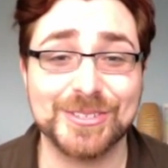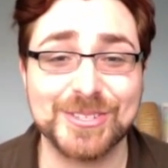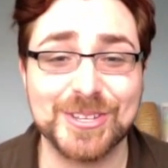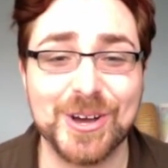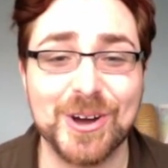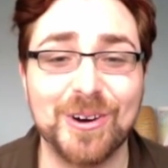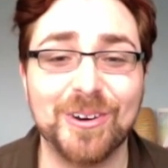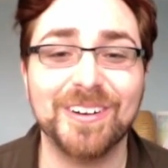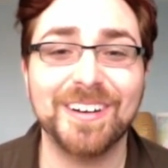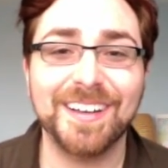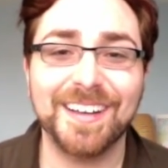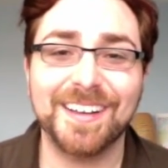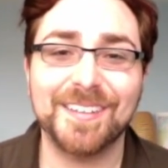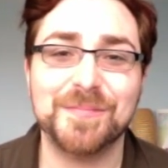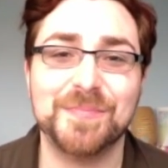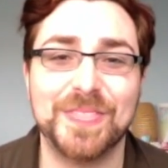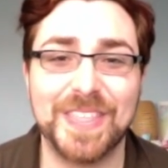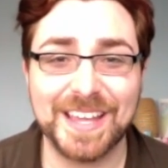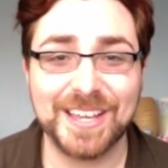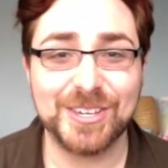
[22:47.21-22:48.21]
So
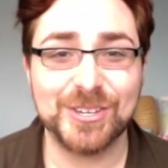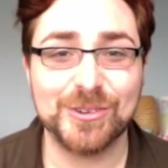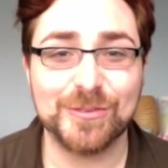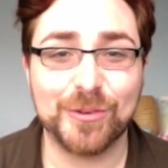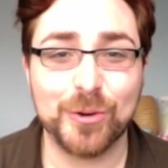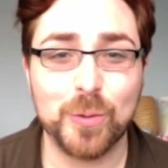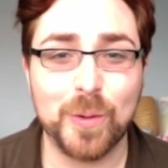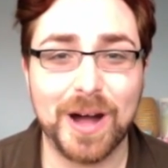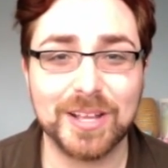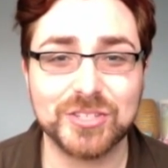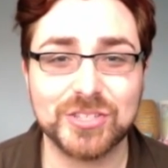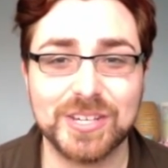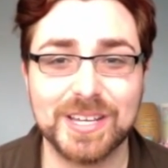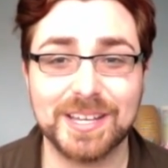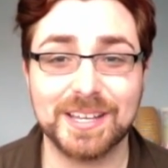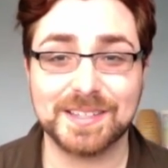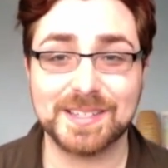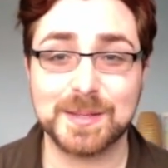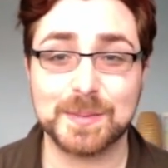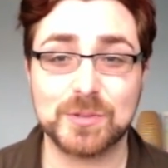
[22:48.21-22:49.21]
thank you for
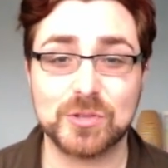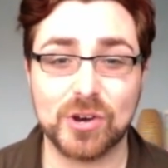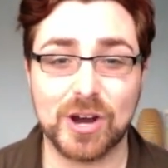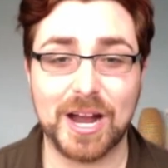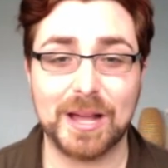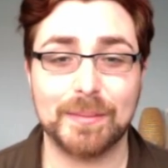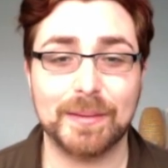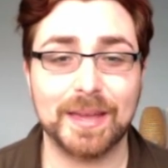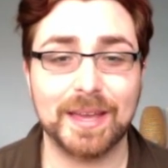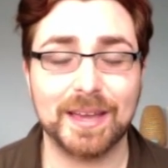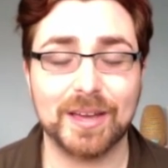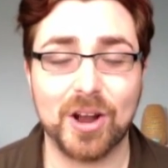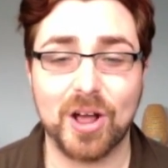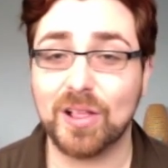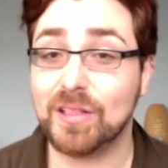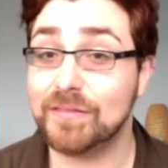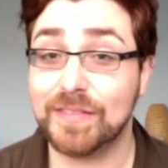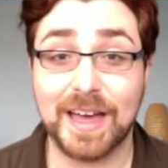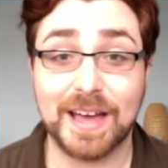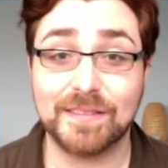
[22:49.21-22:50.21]
watching and subscribing and
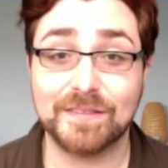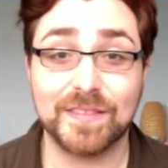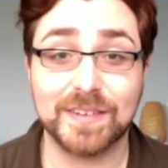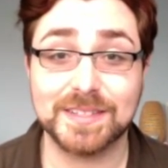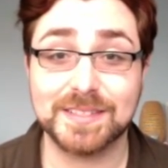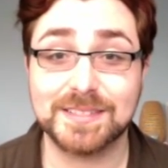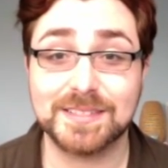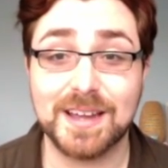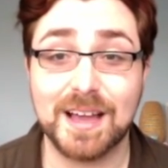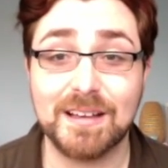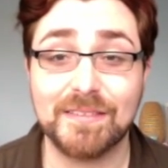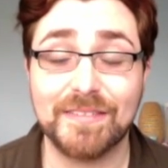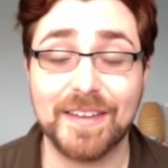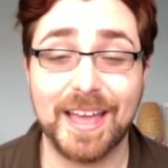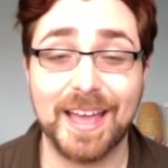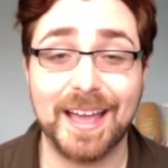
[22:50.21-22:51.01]
all of that fun stuff.